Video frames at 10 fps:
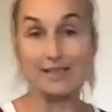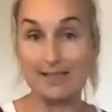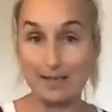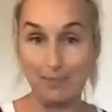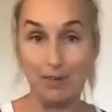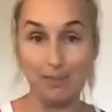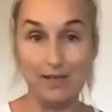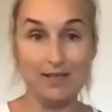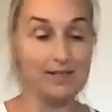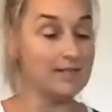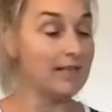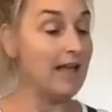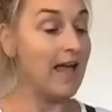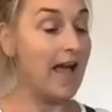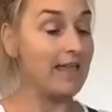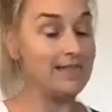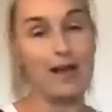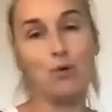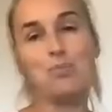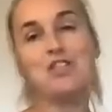step appears, and that
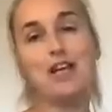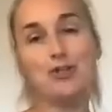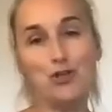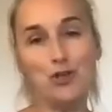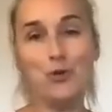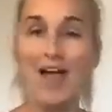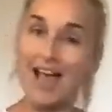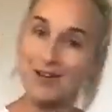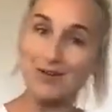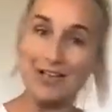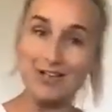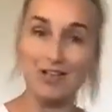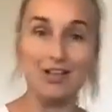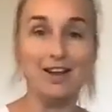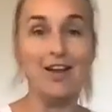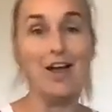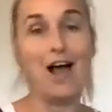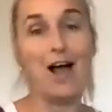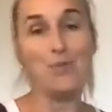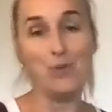will protect you and your kitchen
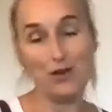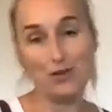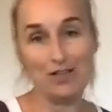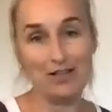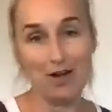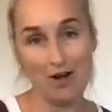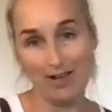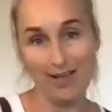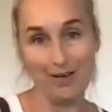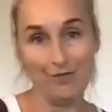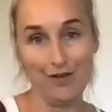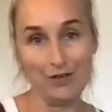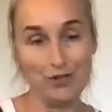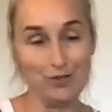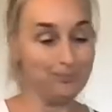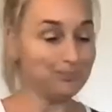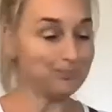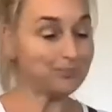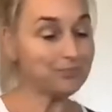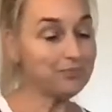when using the high heat function.
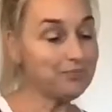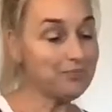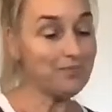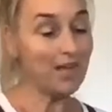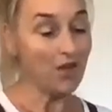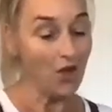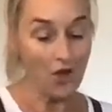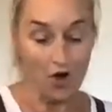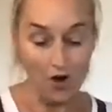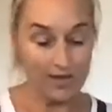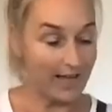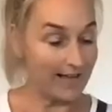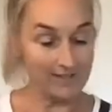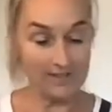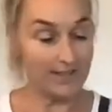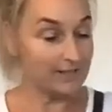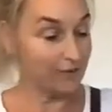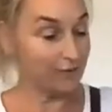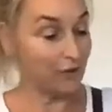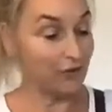Okay, so there's a
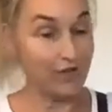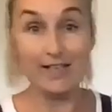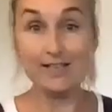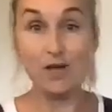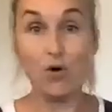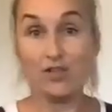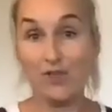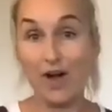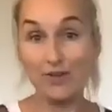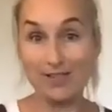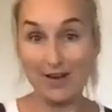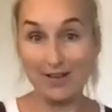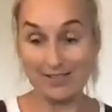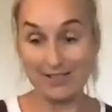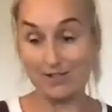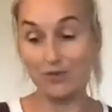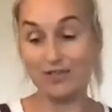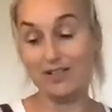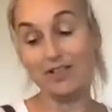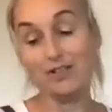few things as far as our
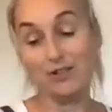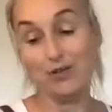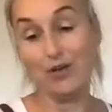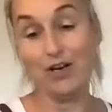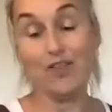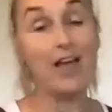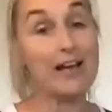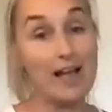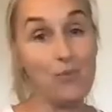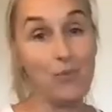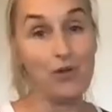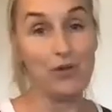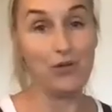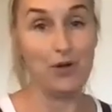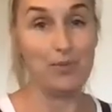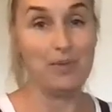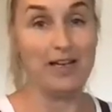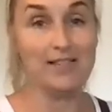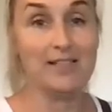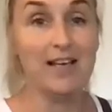accessories are concerned that come with your
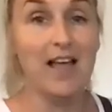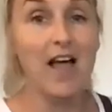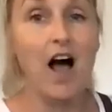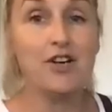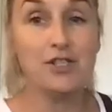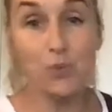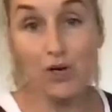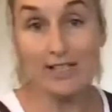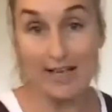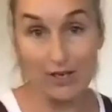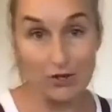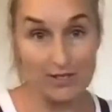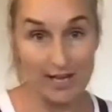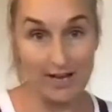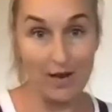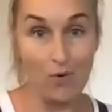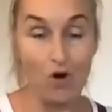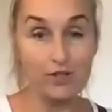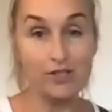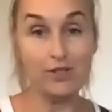Thermomix. I just want to take you down now
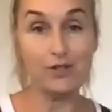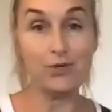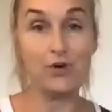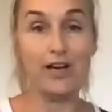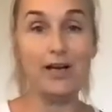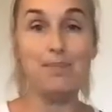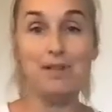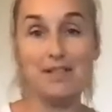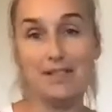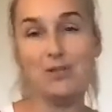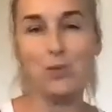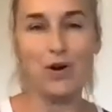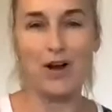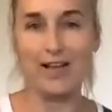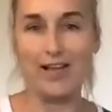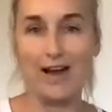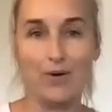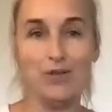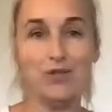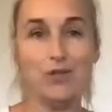onto the screen, but this is where I
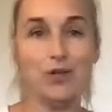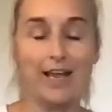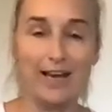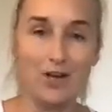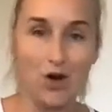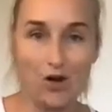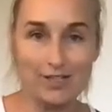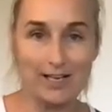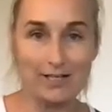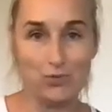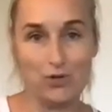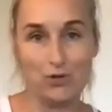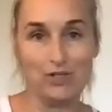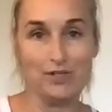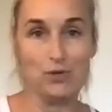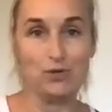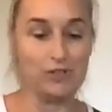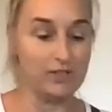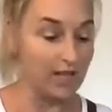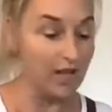encourage you to get in contact with your
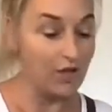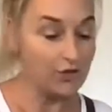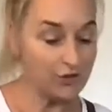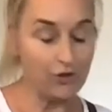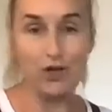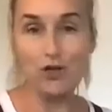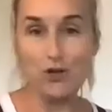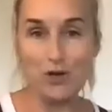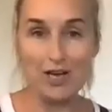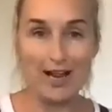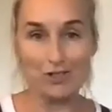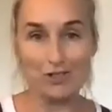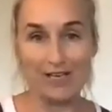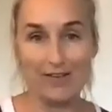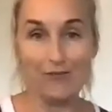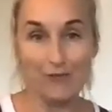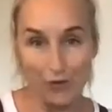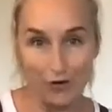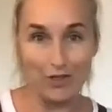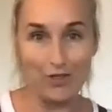consultant so that you can actually
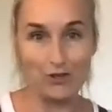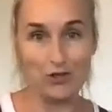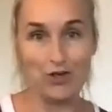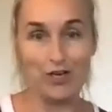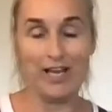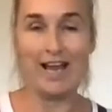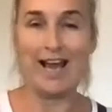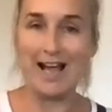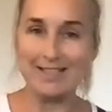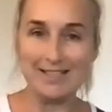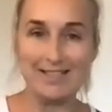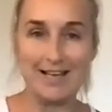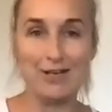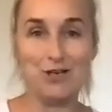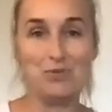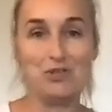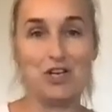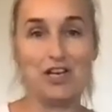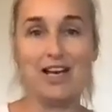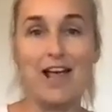further the journey and understand your
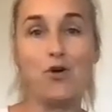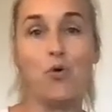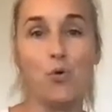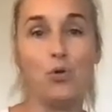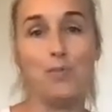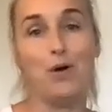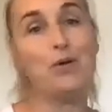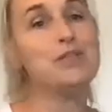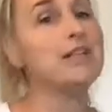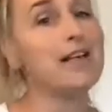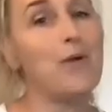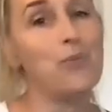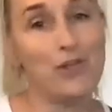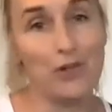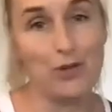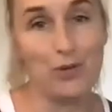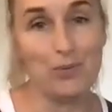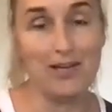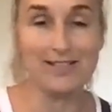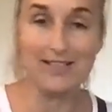machine and all the modes that come with the
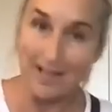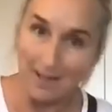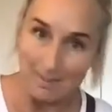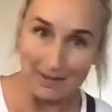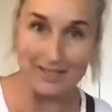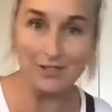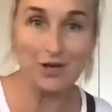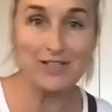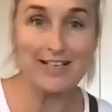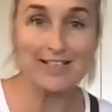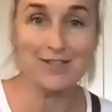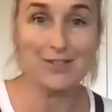Thermomix. But let's go down to the